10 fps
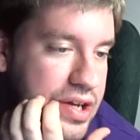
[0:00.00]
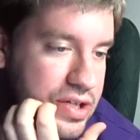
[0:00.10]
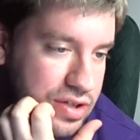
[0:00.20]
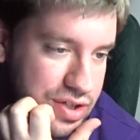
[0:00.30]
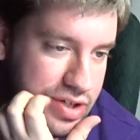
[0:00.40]

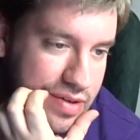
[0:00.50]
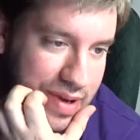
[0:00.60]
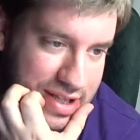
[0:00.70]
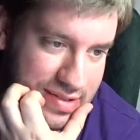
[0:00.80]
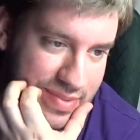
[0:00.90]
Do you chew your
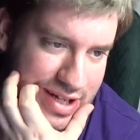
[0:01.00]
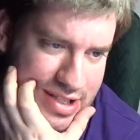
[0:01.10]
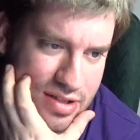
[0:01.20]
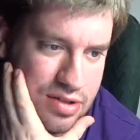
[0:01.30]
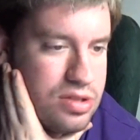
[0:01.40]
pens and
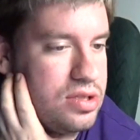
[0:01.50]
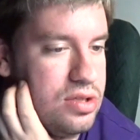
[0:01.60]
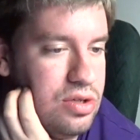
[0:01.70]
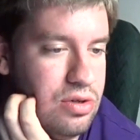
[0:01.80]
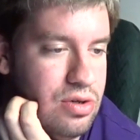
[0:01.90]

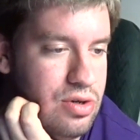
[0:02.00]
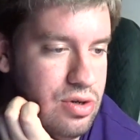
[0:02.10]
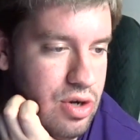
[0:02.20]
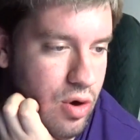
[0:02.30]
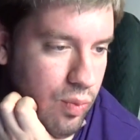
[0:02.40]
pencils?
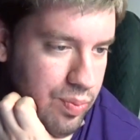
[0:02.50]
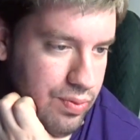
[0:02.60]
Nope.